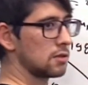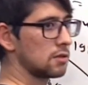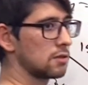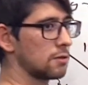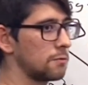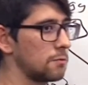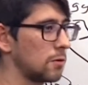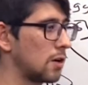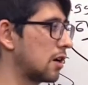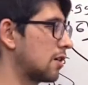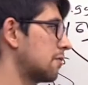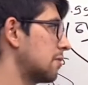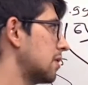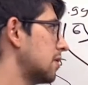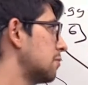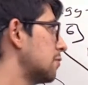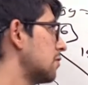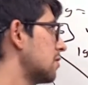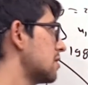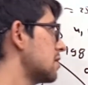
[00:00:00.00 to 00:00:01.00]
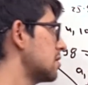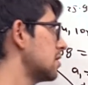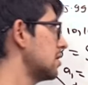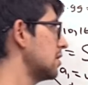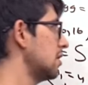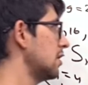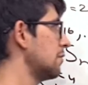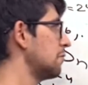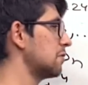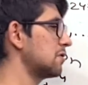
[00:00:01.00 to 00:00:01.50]
So for arithmetic progression,
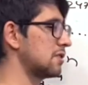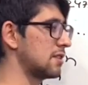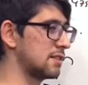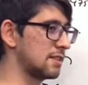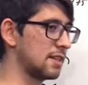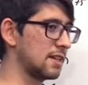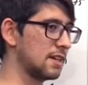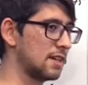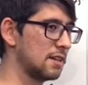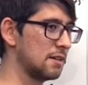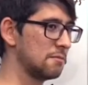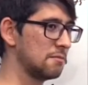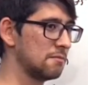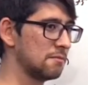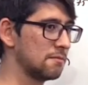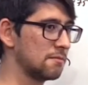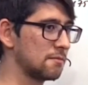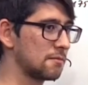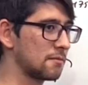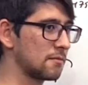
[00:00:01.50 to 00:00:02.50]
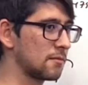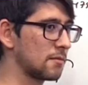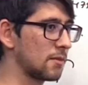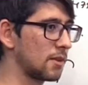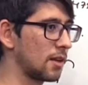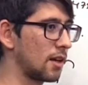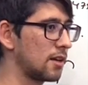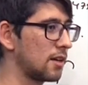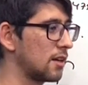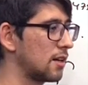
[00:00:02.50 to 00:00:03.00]
it was the same.
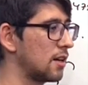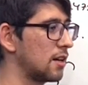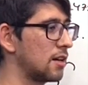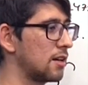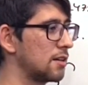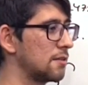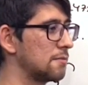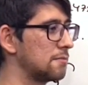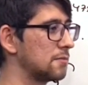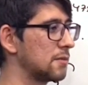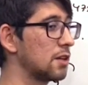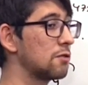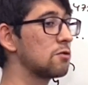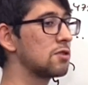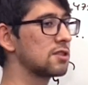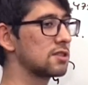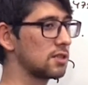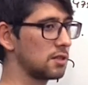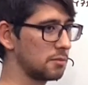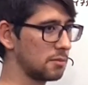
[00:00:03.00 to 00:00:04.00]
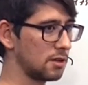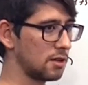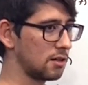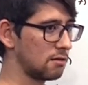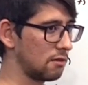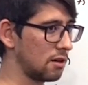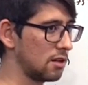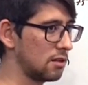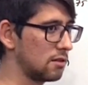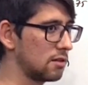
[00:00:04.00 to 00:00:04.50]
It was similar,
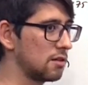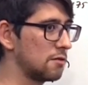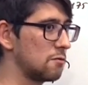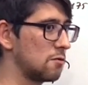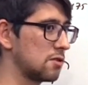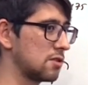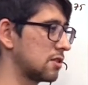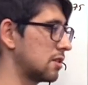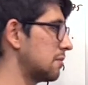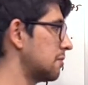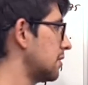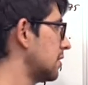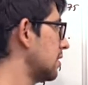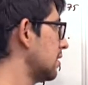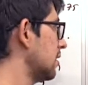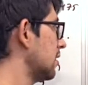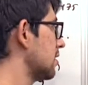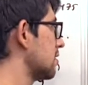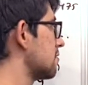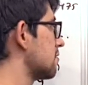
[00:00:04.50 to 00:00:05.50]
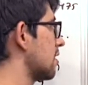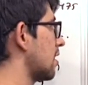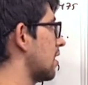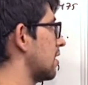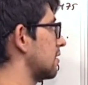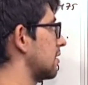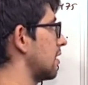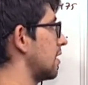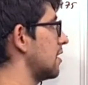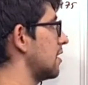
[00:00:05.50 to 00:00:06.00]
right? It was similar. Here you had